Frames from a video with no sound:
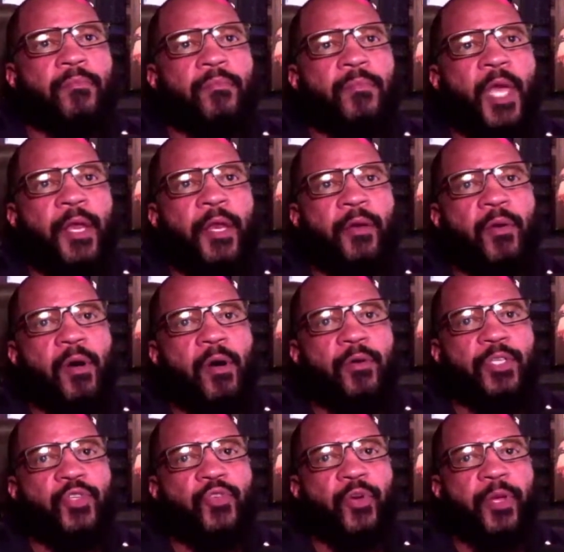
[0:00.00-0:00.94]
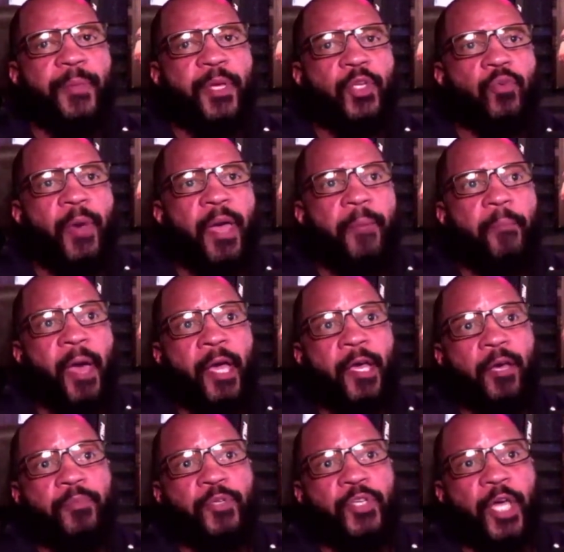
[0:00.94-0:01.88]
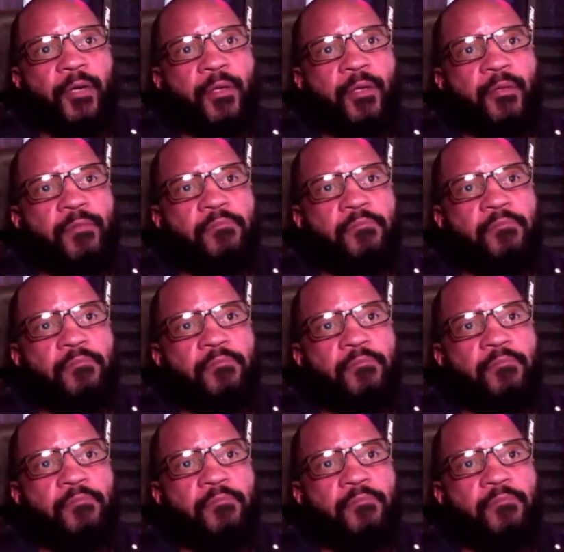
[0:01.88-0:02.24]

I didn't know I was streaming to my backup channel.